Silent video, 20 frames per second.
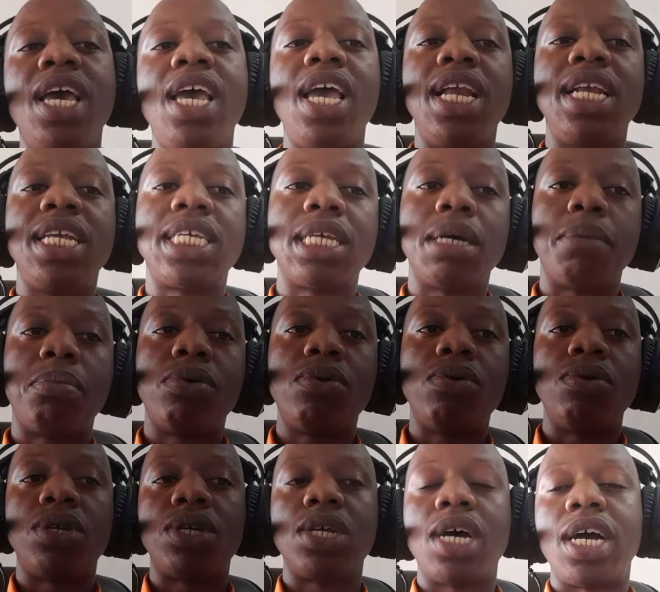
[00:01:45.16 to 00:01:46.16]
and
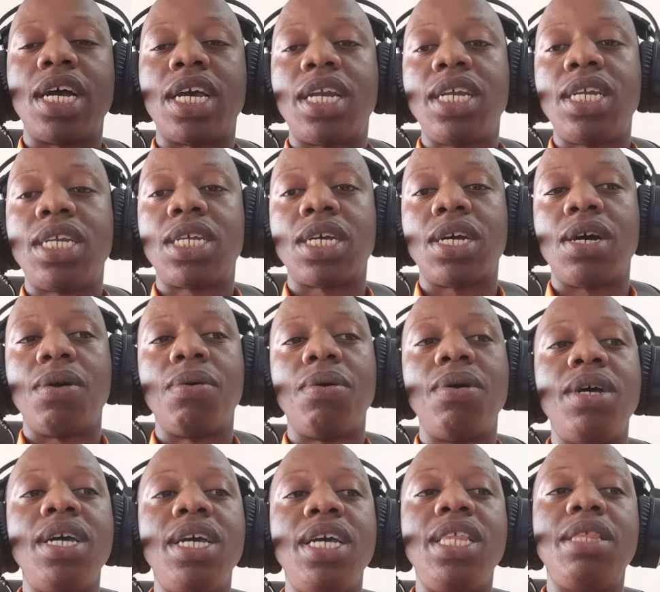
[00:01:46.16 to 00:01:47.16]
support are critical
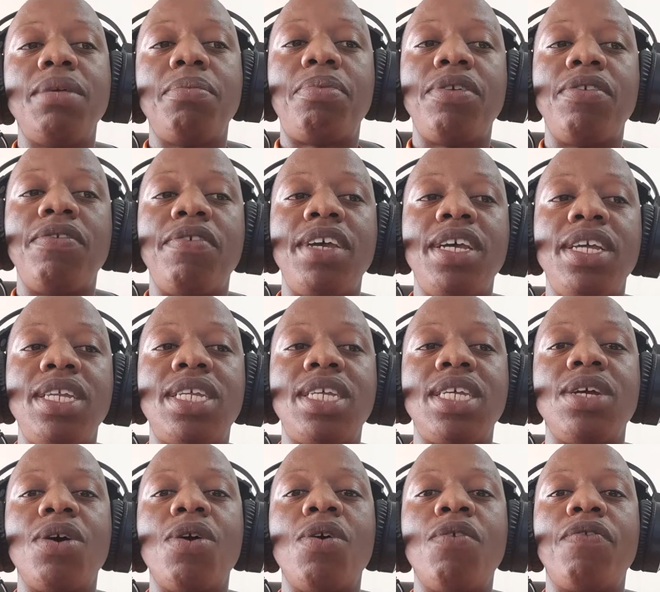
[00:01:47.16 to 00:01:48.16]
in the
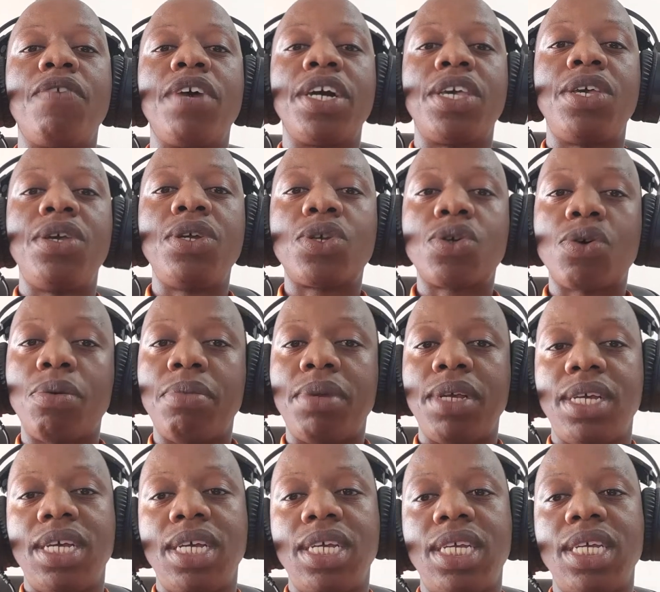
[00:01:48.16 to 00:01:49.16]
preventing of acute
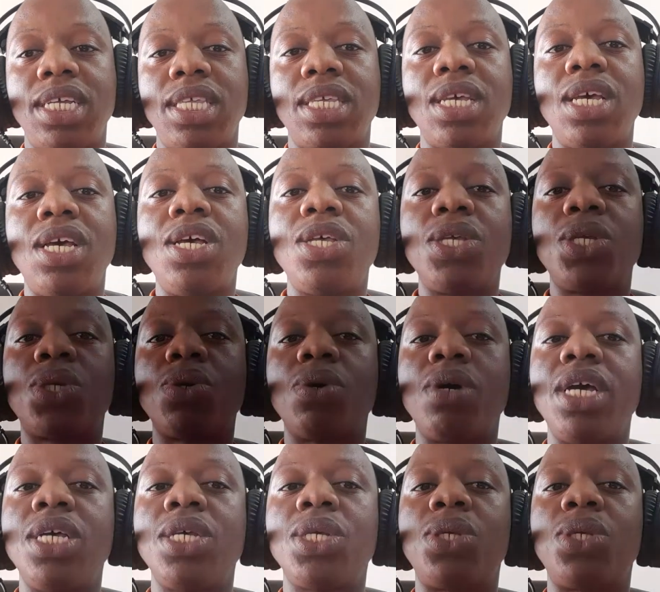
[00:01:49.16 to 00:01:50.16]
complications so as